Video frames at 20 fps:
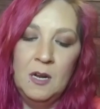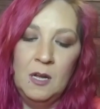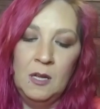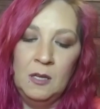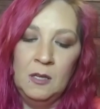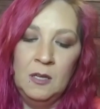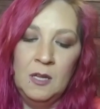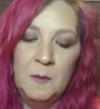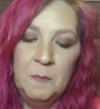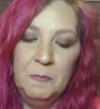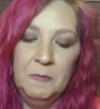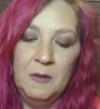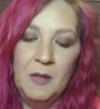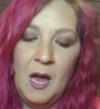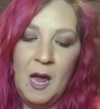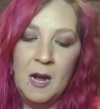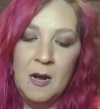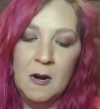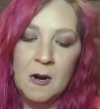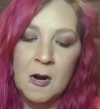lip
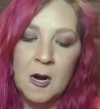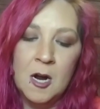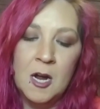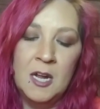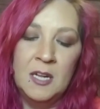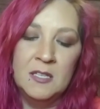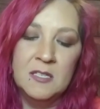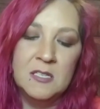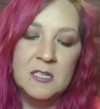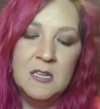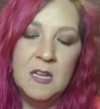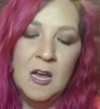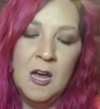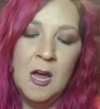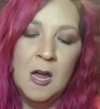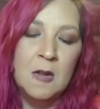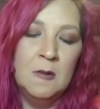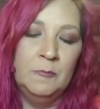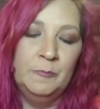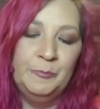liner. It's
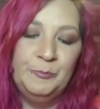not